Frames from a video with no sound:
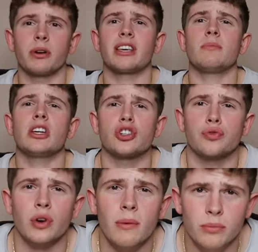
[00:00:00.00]
But give me a
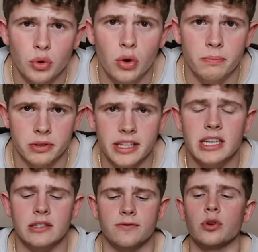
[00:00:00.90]
drum roll,
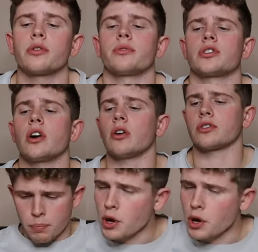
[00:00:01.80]
please, for the result.